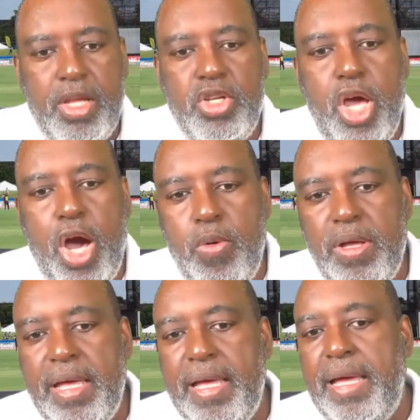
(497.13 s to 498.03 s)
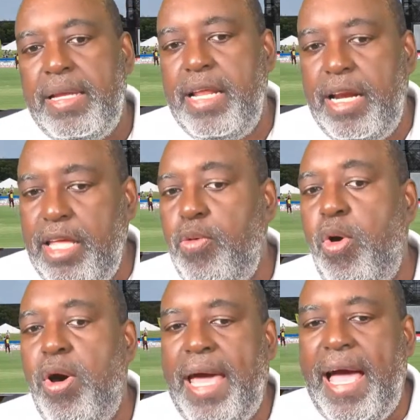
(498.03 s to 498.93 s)
Now, the
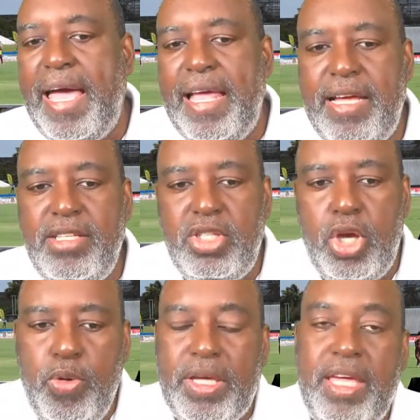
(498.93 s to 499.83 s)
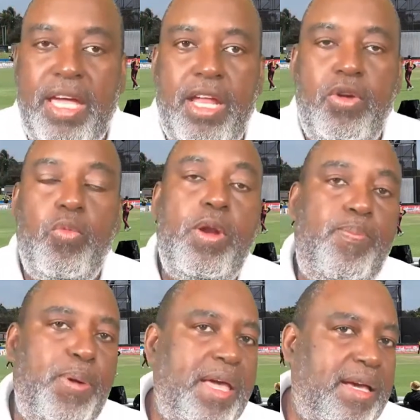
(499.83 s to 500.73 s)
Leeward Islands Hurricane will
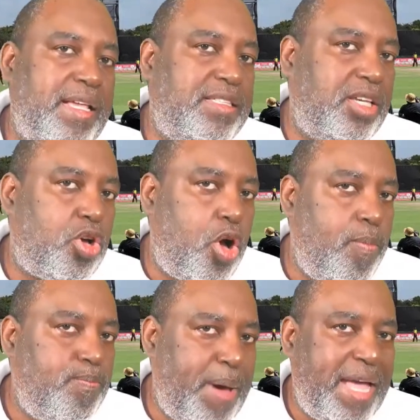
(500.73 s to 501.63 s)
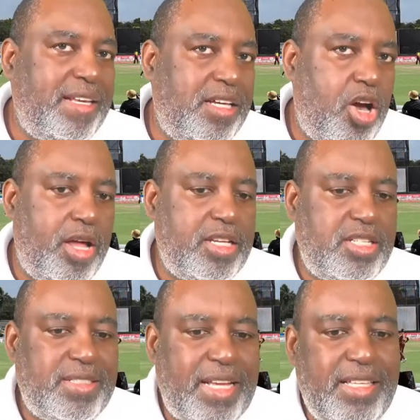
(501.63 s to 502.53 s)
play against the combined
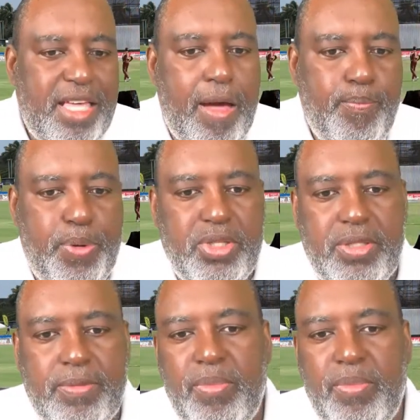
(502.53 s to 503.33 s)
colleges and campus